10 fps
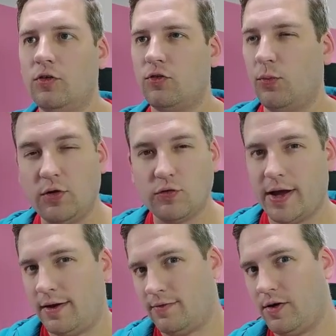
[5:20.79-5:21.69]
So we
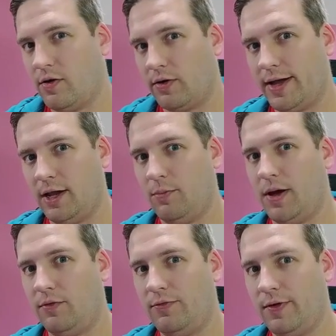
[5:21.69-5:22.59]
create a 0
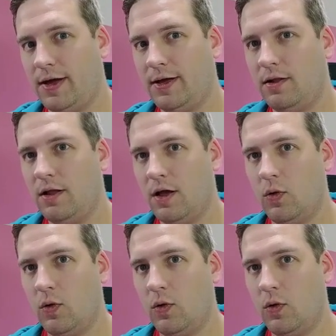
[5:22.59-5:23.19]
kilobyte file